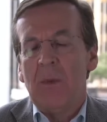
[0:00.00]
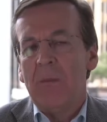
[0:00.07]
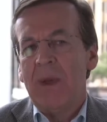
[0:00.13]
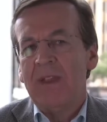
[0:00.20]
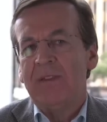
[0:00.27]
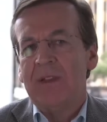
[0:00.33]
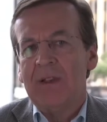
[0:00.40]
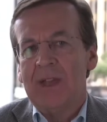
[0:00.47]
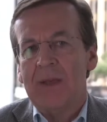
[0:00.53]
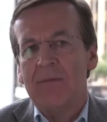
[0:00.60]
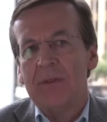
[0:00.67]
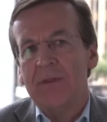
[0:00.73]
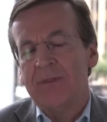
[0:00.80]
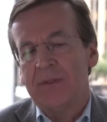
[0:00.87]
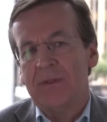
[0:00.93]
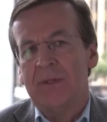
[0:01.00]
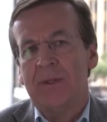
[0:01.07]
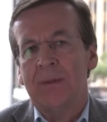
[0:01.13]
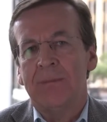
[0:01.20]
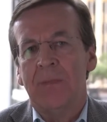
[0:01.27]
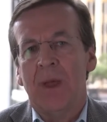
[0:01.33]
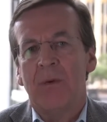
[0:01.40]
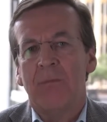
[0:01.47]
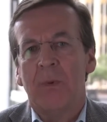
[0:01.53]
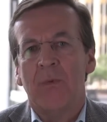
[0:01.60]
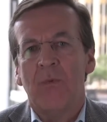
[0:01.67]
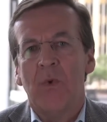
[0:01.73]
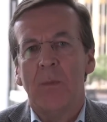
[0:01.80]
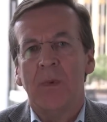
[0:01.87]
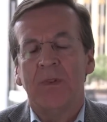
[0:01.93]
basic levels of
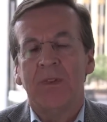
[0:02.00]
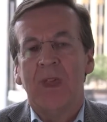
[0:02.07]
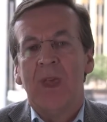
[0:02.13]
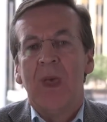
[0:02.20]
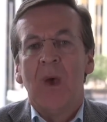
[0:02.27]
performance.